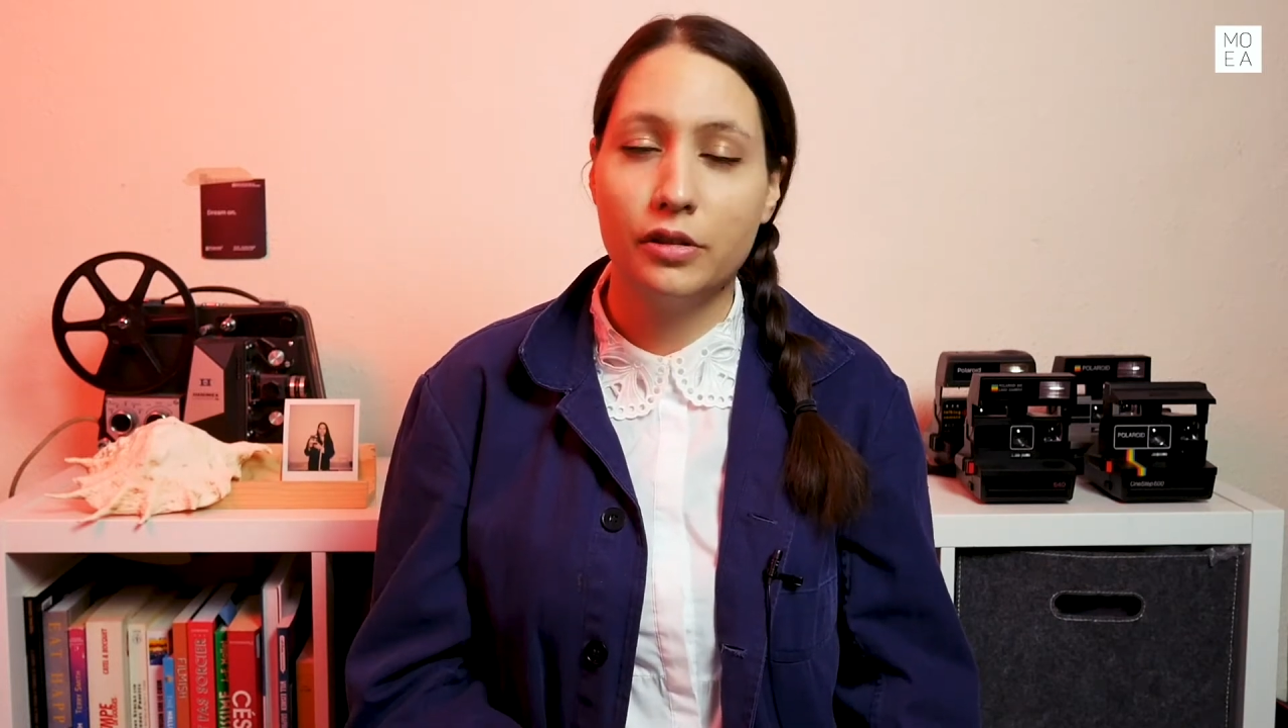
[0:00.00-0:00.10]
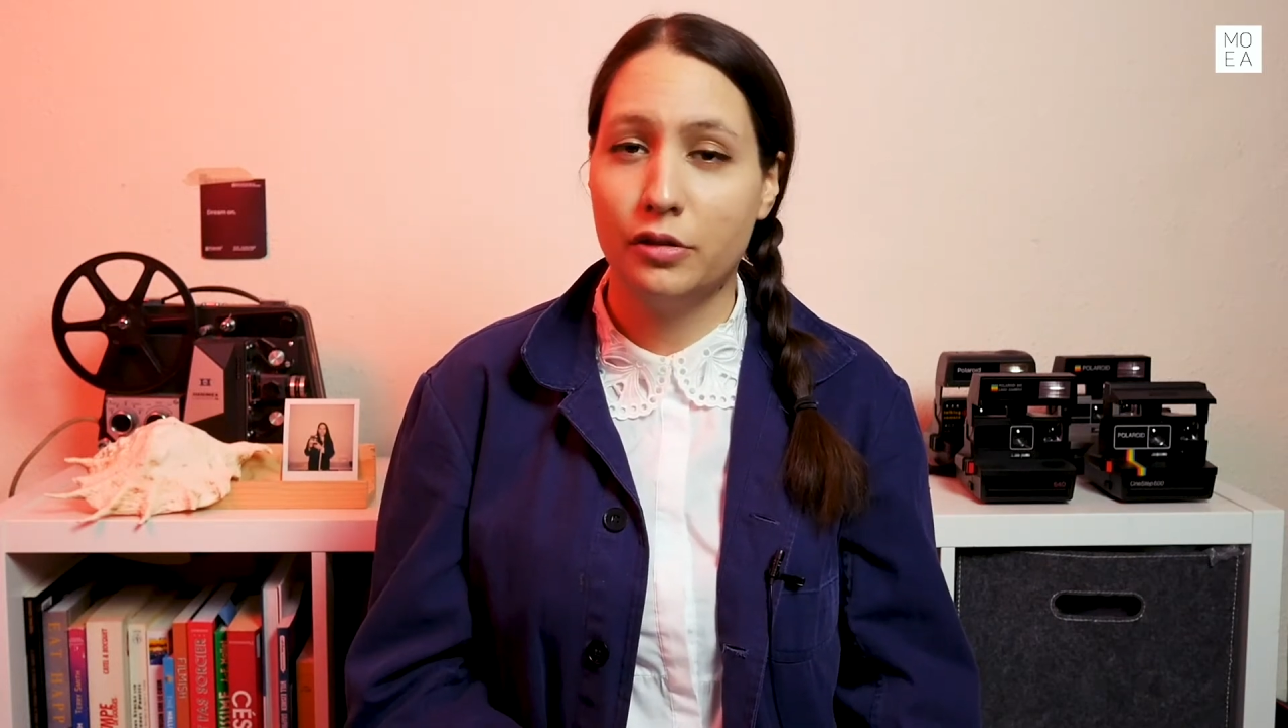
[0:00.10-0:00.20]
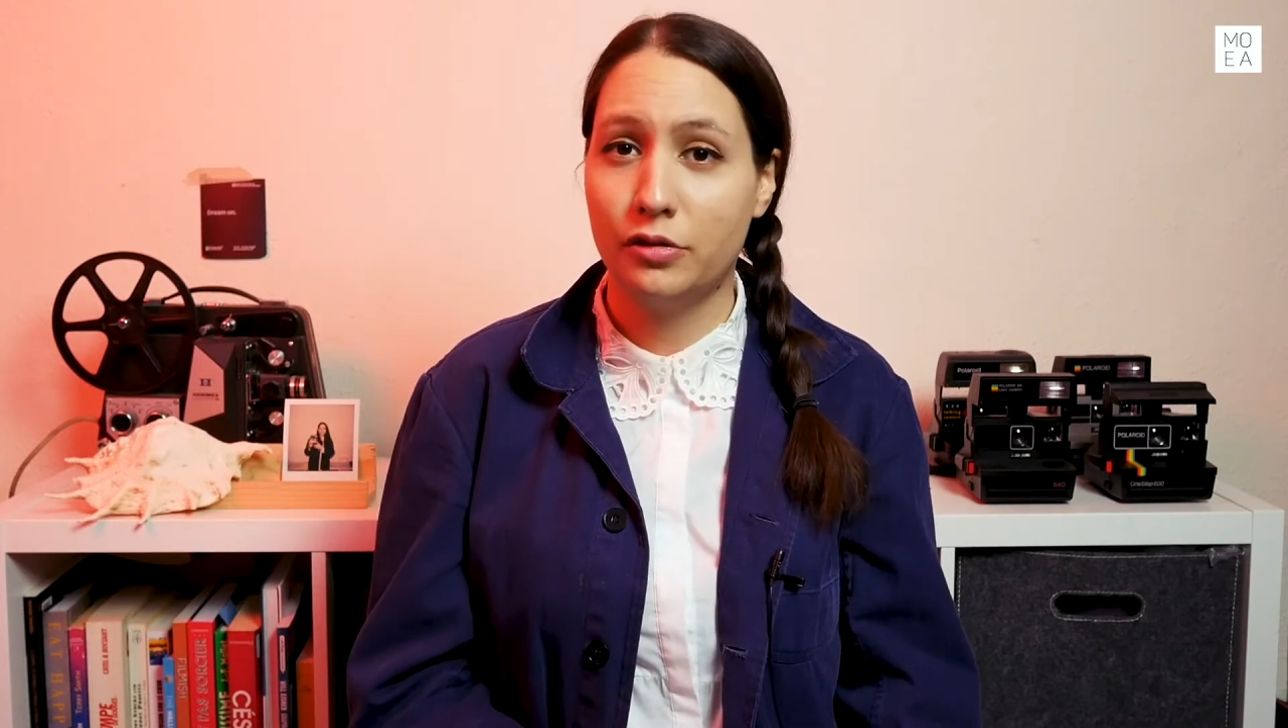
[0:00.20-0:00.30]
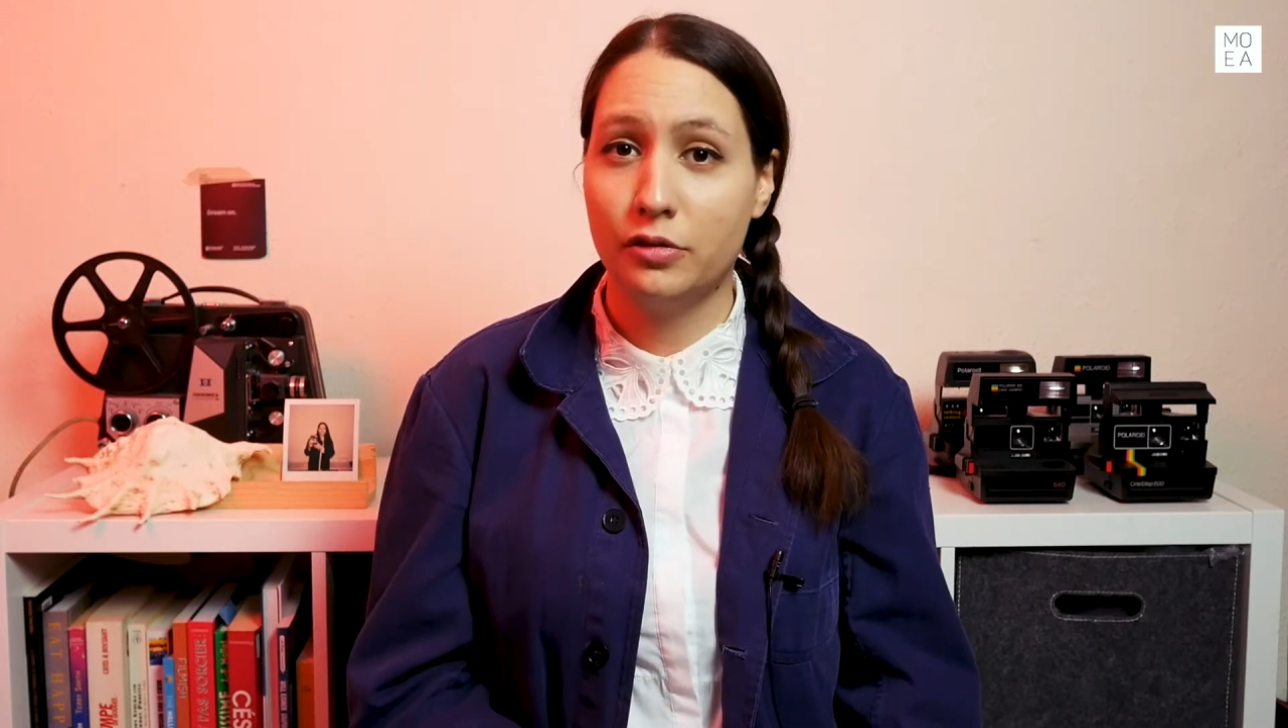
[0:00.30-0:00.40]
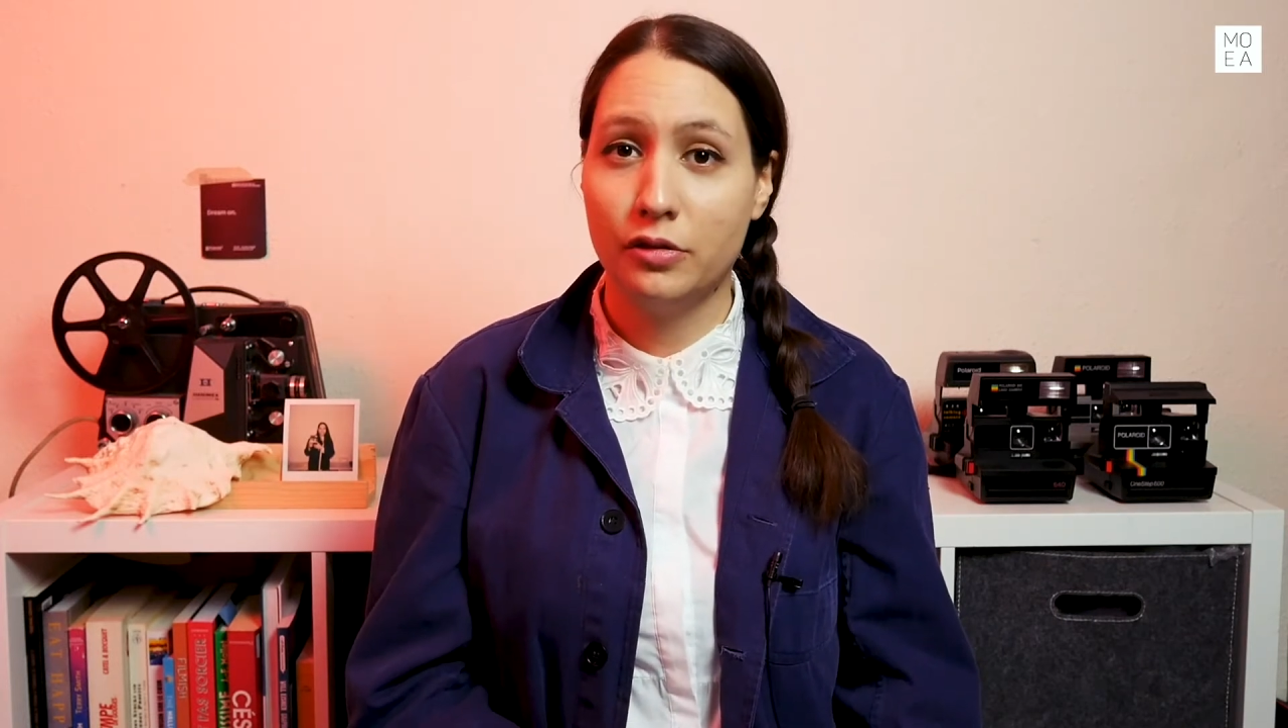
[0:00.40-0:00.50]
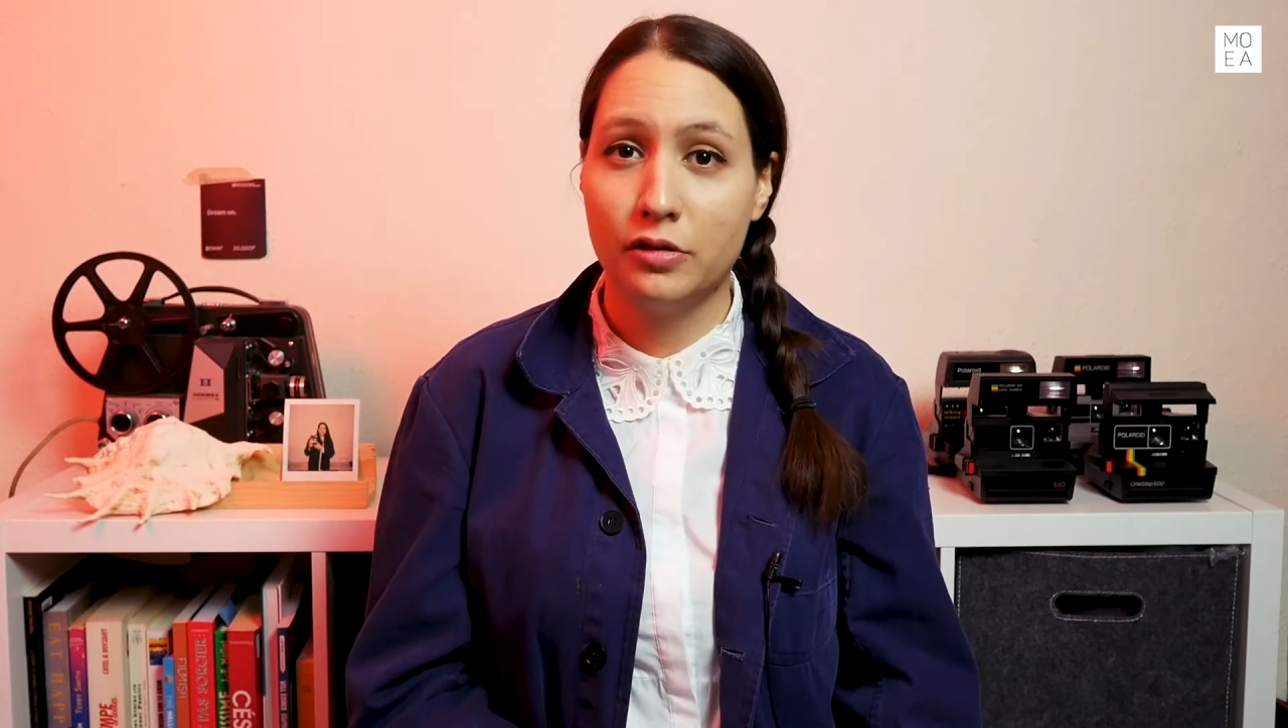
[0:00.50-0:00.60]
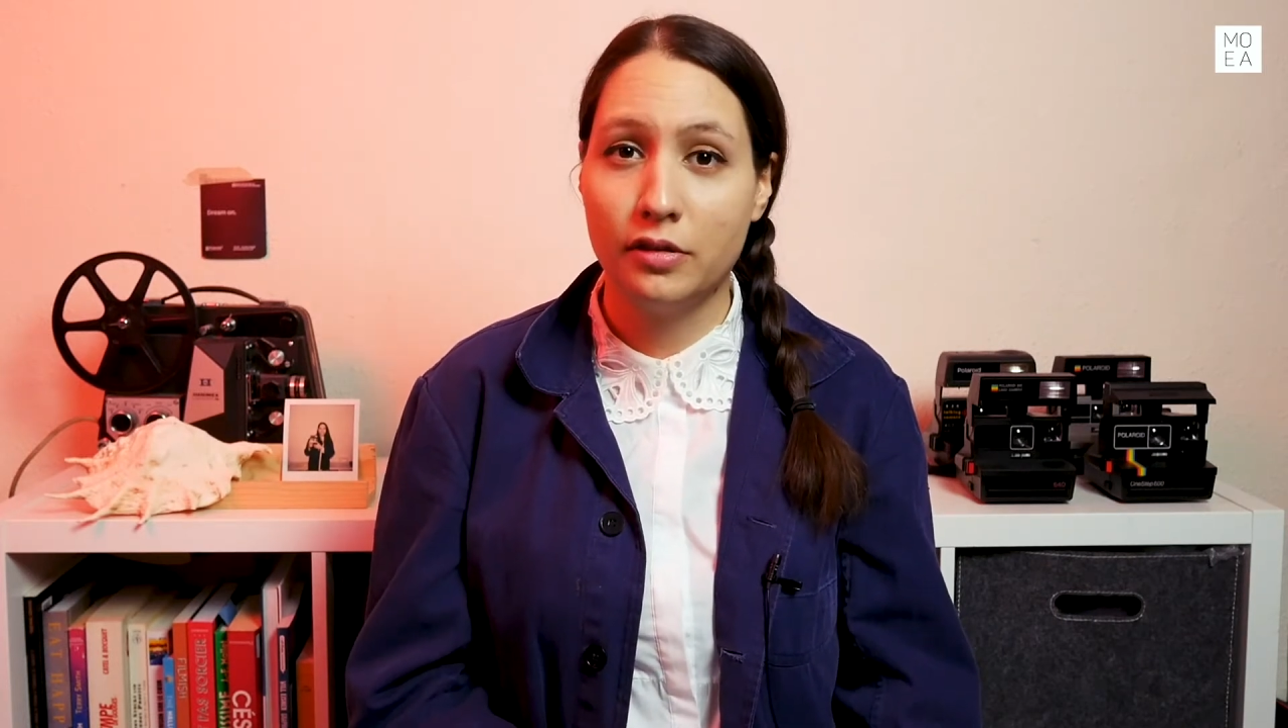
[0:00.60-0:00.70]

you should use